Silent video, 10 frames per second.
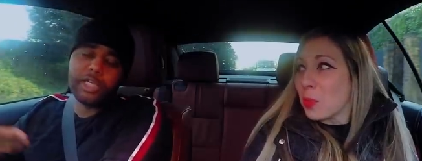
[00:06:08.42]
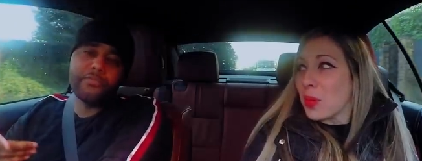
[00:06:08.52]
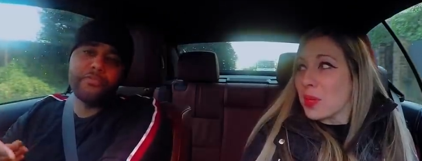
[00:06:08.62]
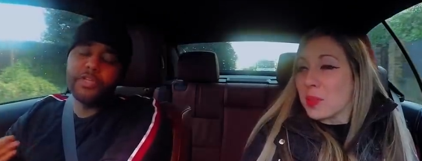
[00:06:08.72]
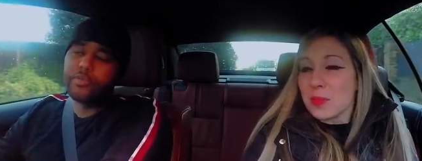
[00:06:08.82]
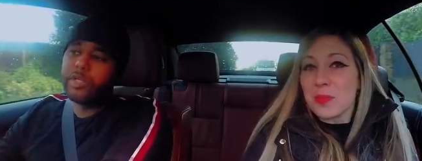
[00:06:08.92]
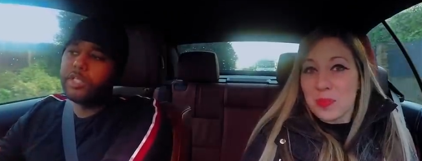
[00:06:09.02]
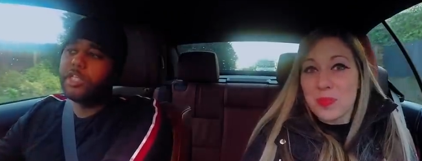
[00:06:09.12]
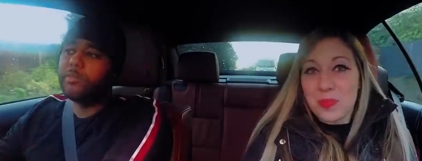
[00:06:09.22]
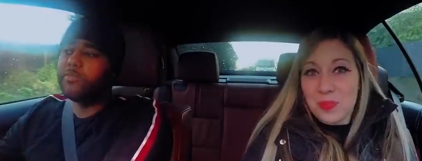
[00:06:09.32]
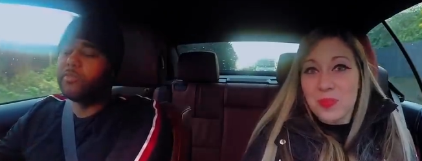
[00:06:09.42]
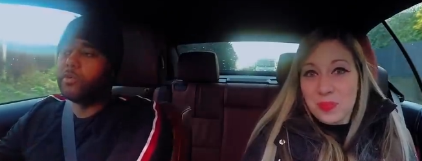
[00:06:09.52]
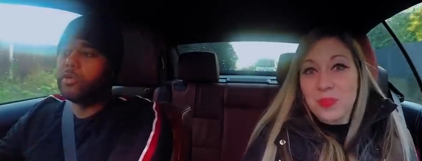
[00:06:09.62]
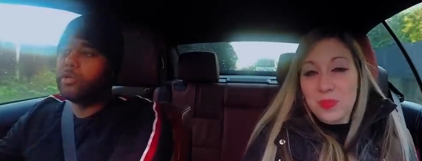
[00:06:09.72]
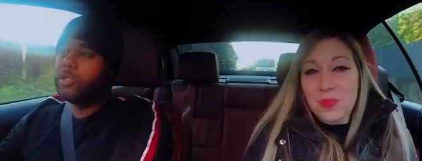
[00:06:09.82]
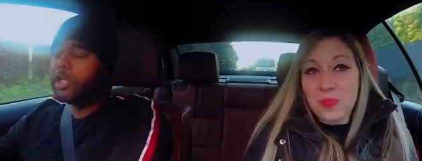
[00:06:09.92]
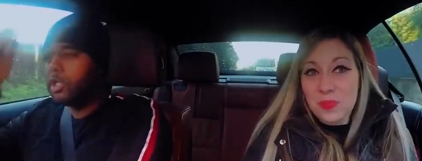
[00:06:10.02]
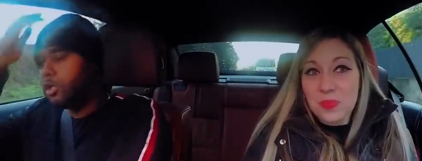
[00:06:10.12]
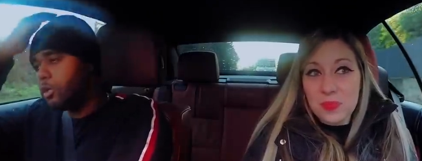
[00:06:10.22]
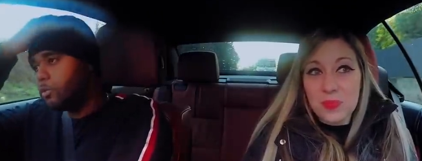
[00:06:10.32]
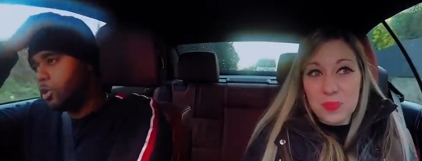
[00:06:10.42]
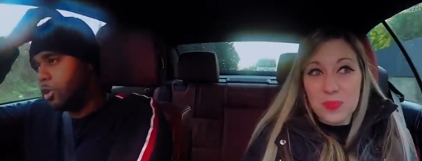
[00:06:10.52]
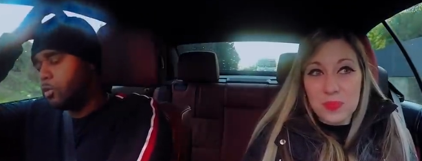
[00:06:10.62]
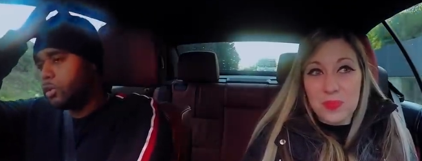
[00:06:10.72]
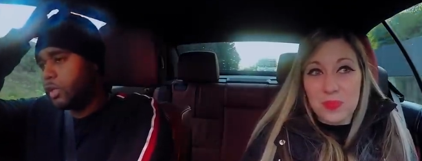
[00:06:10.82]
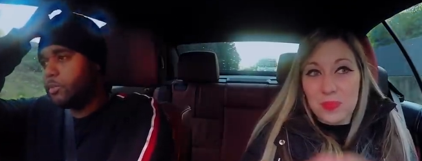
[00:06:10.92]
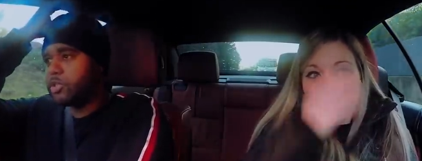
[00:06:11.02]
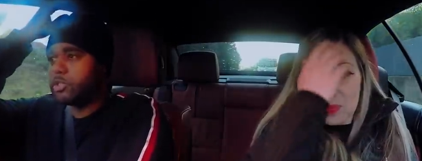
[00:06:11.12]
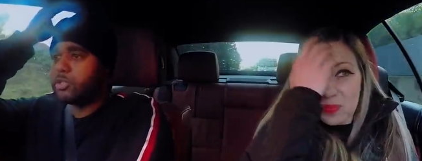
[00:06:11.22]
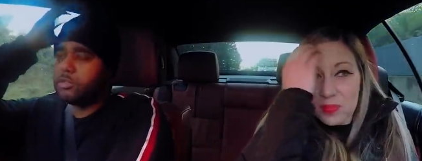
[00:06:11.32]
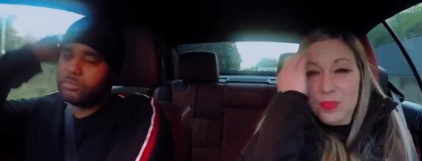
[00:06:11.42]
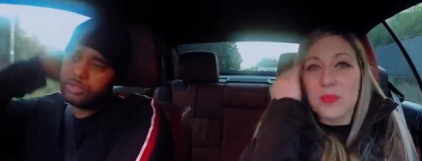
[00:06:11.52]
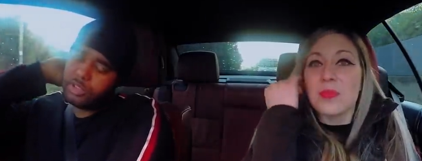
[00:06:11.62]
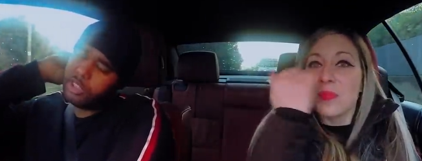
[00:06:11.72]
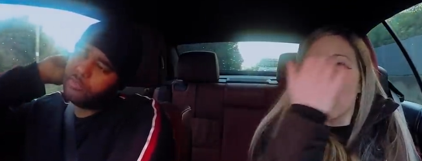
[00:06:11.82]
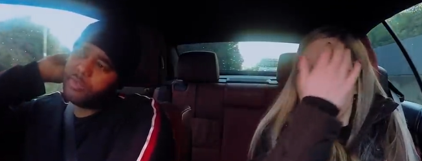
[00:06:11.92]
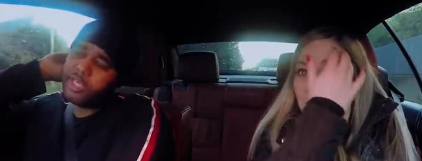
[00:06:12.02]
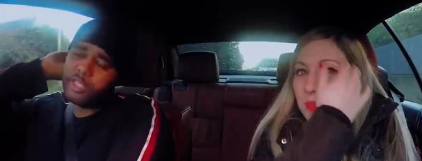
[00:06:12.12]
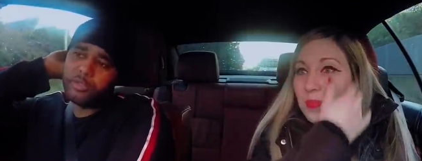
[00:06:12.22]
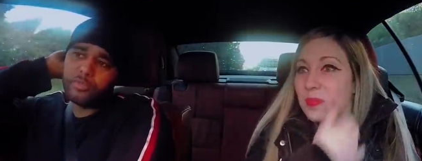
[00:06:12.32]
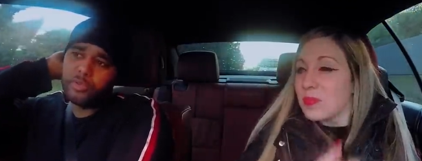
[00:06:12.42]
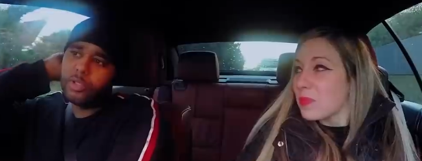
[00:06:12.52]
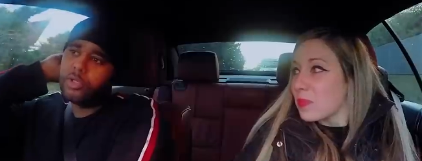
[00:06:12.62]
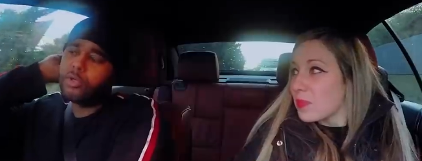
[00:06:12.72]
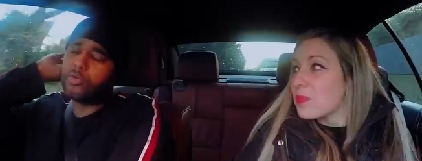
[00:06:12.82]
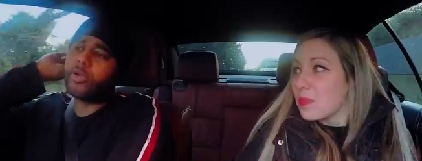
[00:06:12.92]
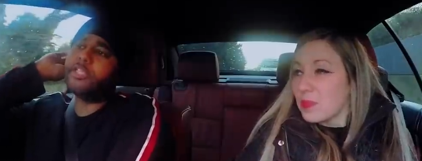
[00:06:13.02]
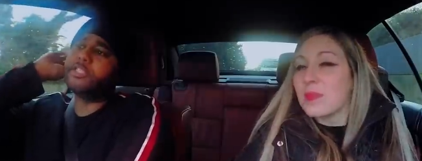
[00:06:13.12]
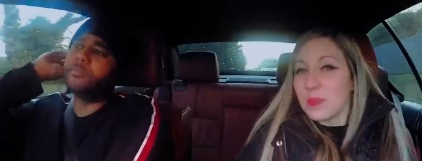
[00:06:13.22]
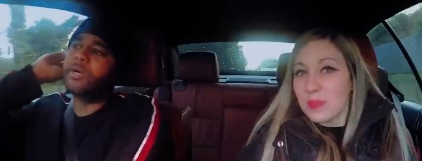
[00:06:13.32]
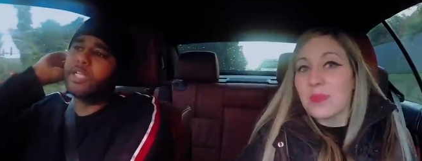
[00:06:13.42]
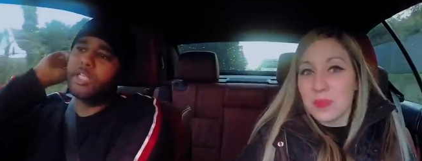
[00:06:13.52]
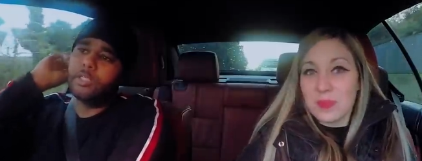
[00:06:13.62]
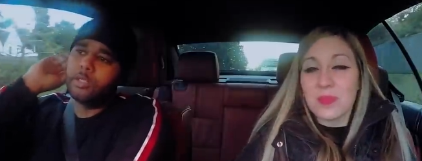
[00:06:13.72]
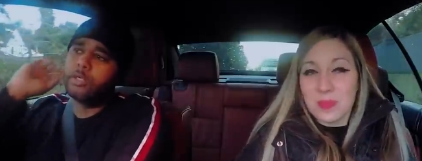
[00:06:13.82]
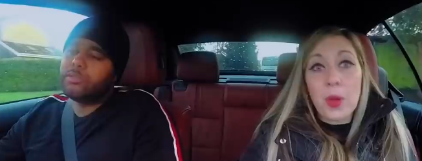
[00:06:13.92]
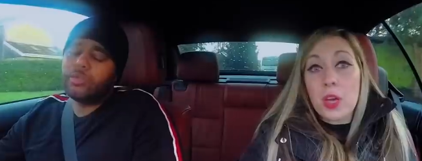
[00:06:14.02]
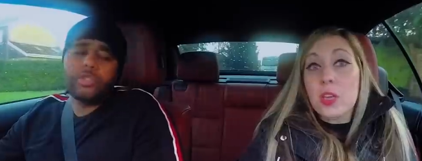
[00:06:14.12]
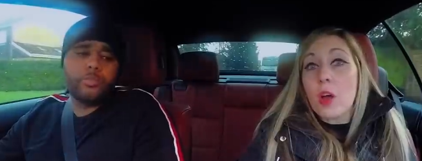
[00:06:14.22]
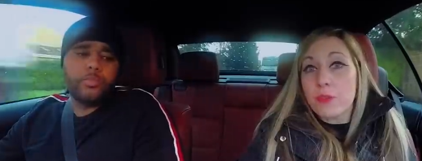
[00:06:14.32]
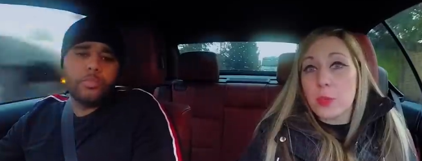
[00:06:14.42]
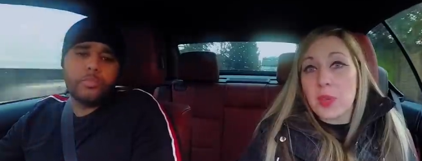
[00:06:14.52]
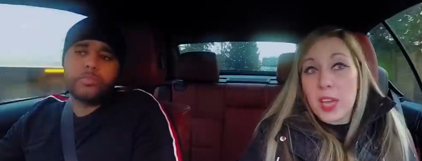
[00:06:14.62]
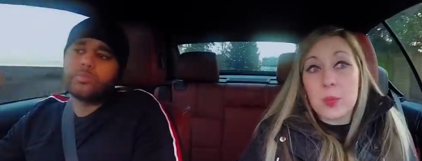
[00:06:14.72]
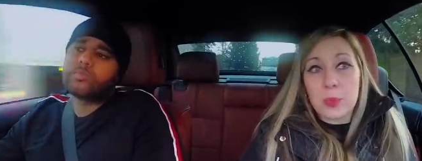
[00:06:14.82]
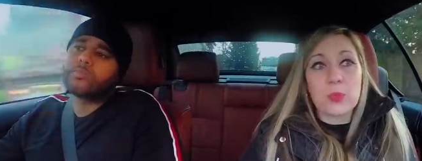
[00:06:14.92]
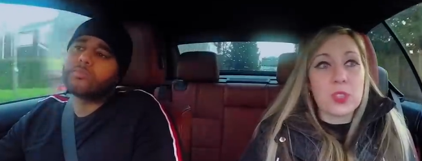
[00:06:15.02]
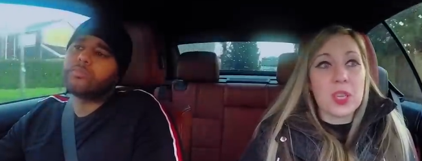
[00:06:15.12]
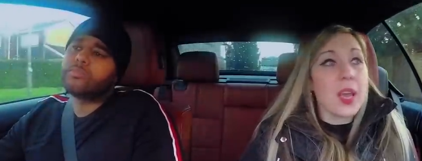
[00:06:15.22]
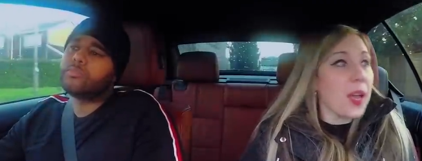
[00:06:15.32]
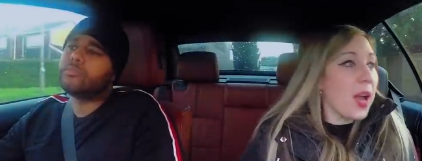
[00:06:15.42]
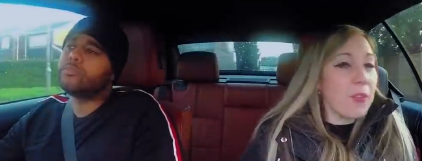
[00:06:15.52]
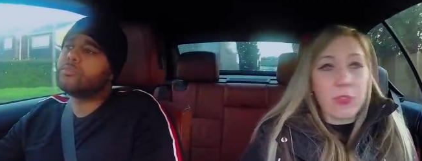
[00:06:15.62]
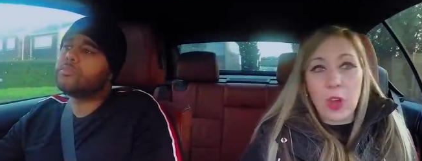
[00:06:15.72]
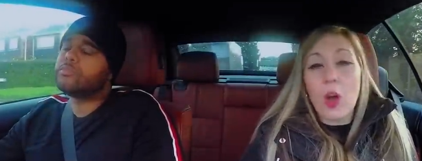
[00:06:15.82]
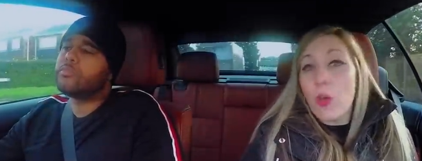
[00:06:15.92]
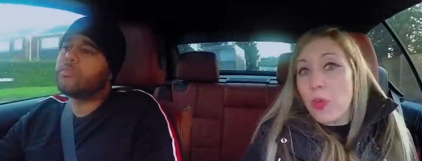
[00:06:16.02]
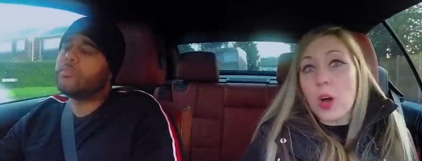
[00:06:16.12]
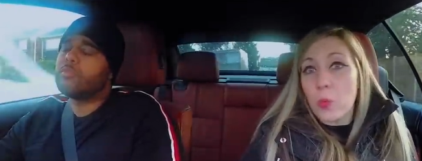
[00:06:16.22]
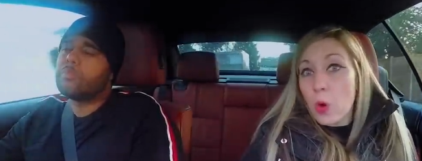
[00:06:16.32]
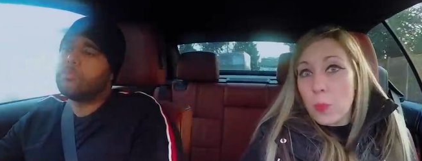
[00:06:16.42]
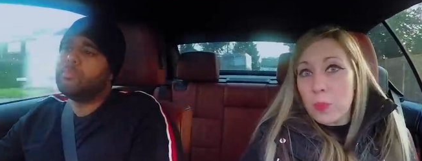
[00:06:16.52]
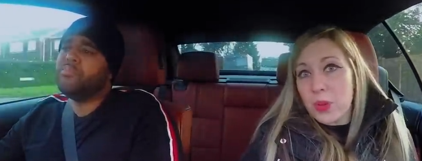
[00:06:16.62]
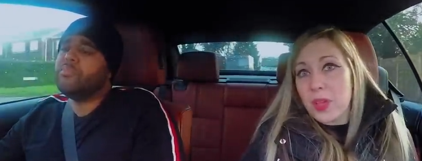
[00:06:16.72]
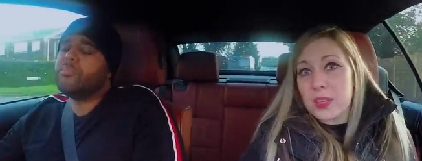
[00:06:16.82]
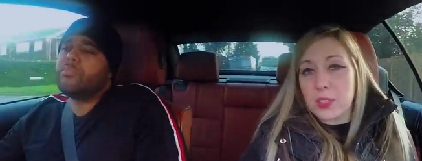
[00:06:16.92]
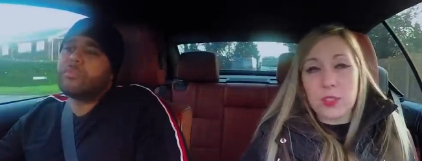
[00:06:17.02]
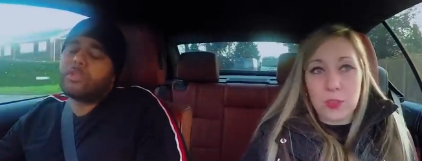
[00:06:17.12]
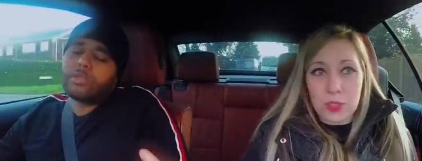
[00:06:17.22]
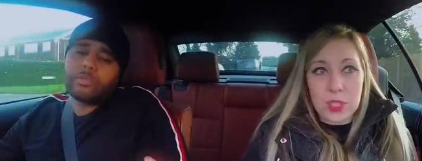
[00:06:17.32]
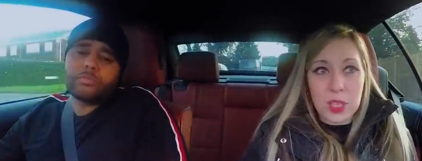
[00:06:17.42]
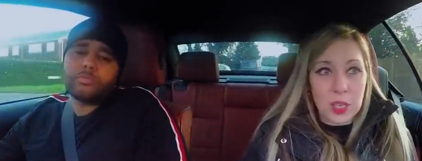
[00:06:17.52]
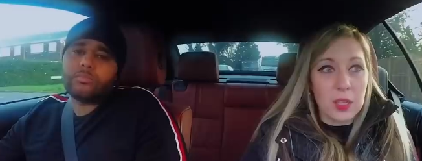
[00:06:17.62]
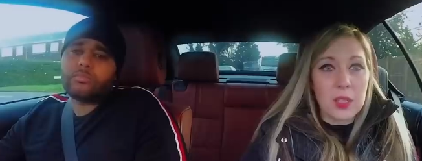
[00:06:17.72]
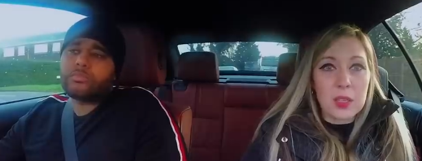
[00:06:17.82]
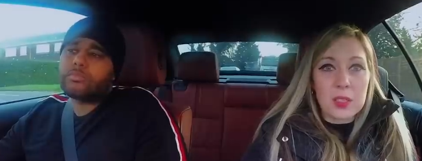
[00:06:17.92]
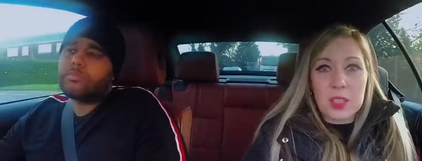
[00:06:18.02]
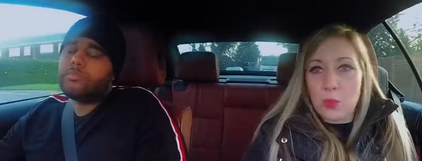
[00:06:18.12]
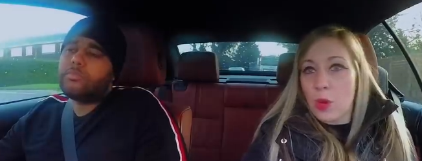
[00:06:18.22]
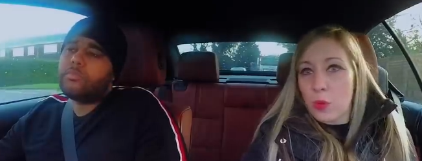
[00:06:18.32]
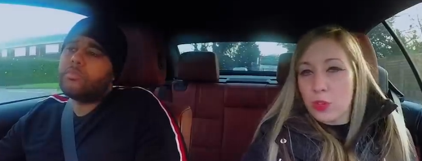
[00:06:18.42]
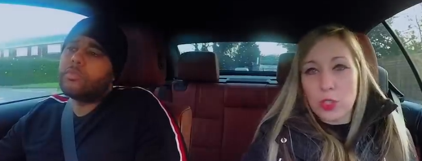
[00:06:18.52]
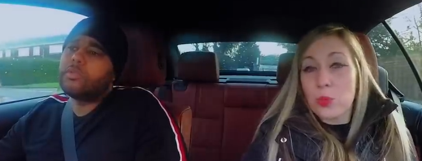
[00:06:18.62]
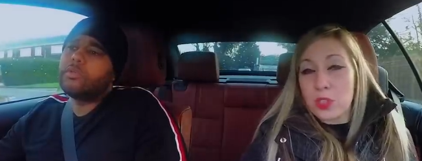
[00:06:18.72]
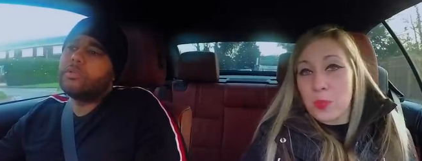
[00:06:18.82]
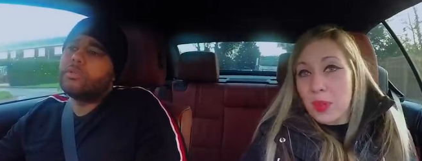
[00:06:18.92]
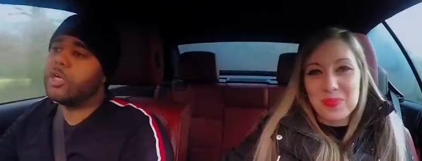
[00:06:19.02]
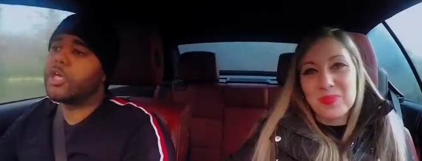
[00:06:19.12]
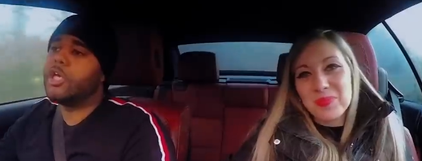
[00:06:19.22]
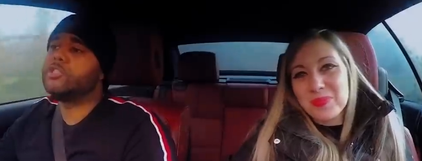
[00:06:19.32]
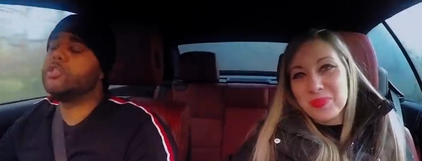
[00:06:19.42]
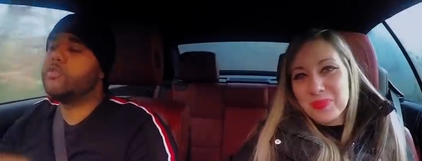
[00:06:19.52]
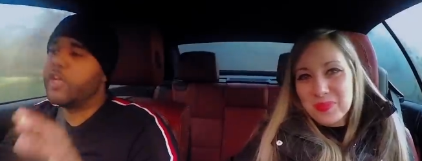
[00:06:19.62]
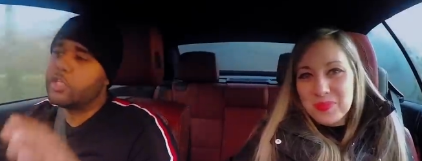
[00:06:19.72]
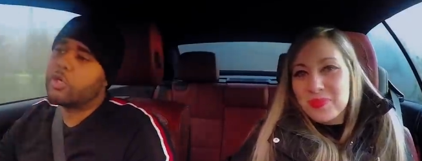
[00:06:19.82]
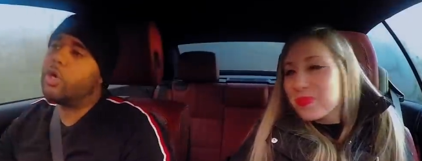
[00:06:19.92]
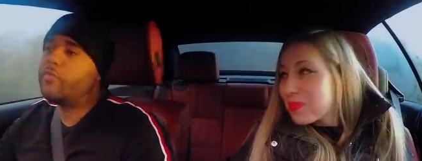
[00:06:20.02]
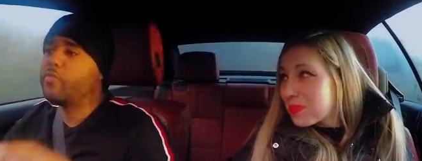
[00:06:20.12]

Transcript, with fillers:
Speaker 1: a 320D before, and uh, you know Emma doesn't. She ain't making crazy money, you know. What Enough
Speaker 2: you... to be able to yeah have the car that I want, but that's because obviously that's what I want to do with the money.
Speaker 1: Okay, so you've had the car for